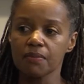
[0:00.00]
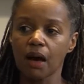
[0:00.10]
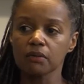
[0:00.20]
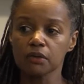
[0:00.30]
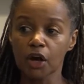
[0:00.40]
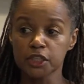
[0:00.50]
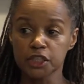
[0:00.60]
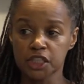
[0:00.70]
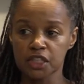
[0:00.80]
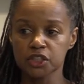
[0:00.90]
about
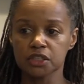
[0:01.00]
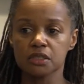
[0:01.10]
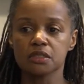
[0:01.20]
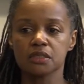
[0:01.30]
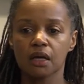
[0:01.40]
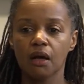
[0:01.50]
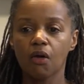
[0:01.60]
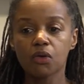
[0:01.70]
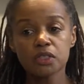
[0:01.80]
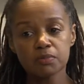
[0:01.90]
large gestures
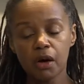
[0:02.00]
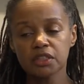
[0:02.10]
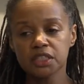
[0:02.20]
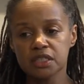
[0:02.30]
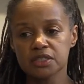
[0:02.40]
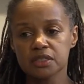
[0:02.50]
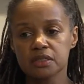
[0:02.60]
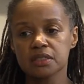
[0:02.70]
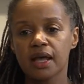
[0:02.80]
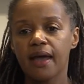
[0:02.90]
or small
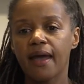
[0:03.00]
gestures